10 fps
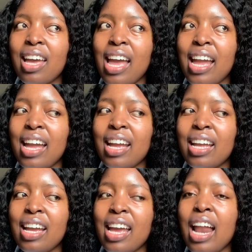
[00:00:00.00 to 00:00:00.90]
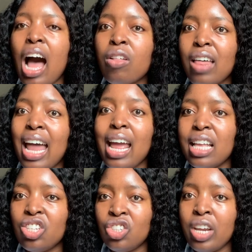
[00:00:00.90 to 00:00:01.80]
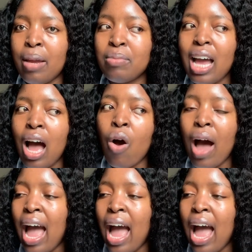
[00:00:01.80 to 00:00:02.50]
and how that has shaped how